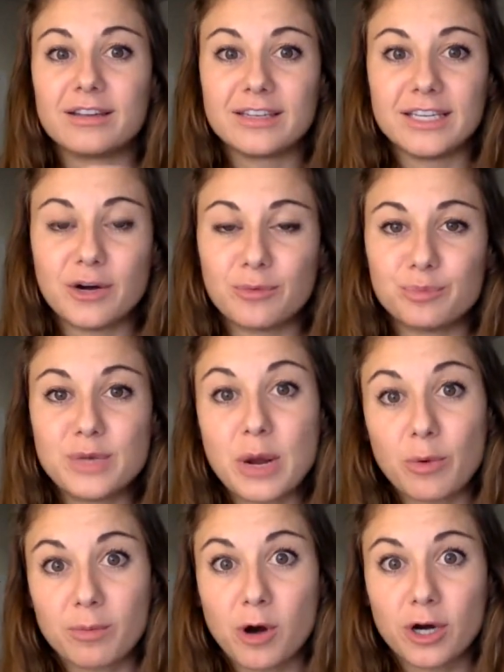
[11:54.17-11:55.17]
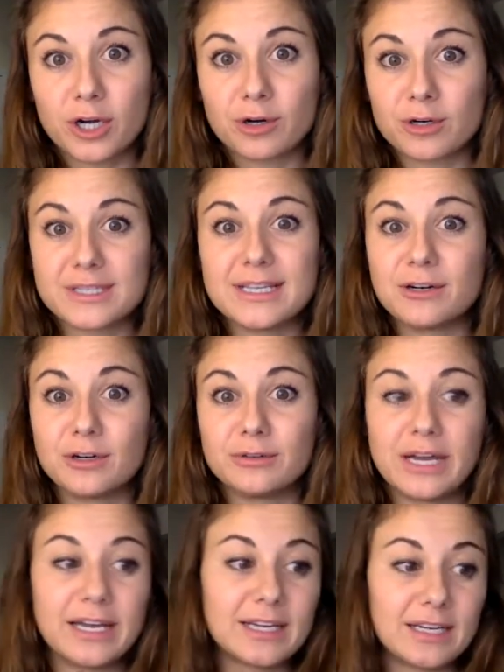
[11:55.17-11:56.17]
you know, network marketers that are
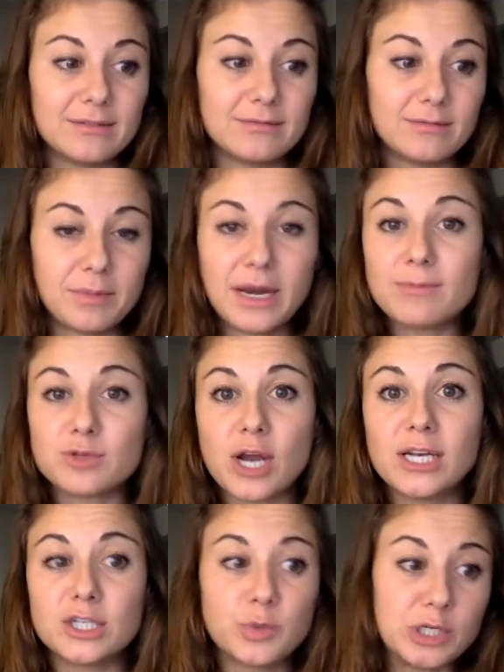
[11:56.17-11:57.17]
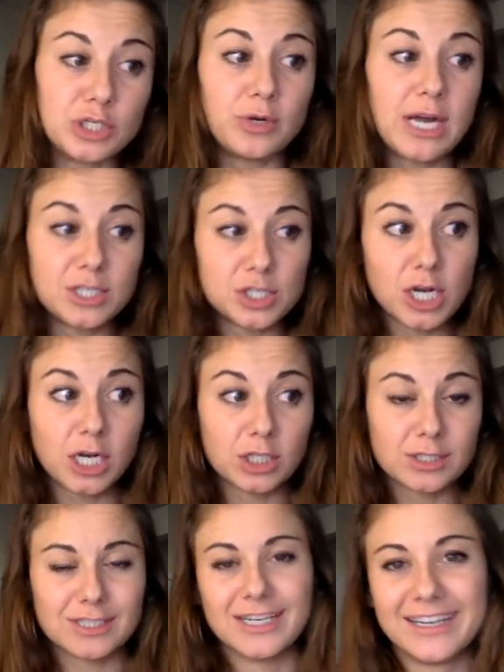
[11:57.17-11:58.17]
like, but I'm trying to switch you to isogenics.